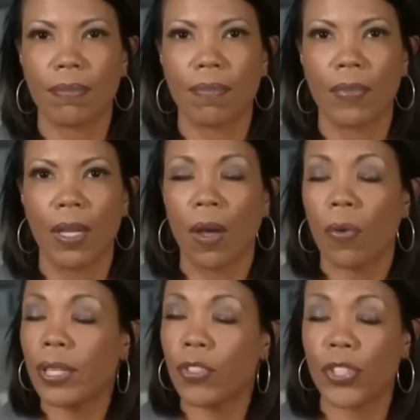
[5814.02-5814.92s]
I don't
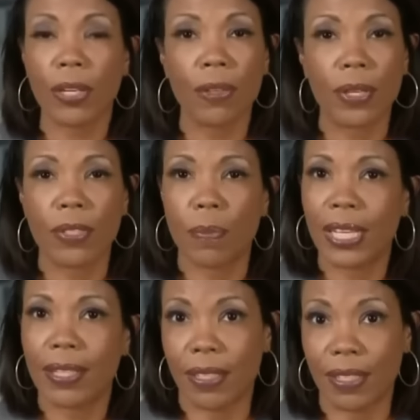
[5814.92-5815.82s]
like to be the
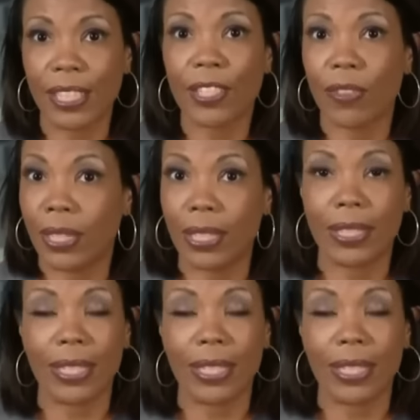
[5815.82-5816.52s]
guy saying, "Oh, it's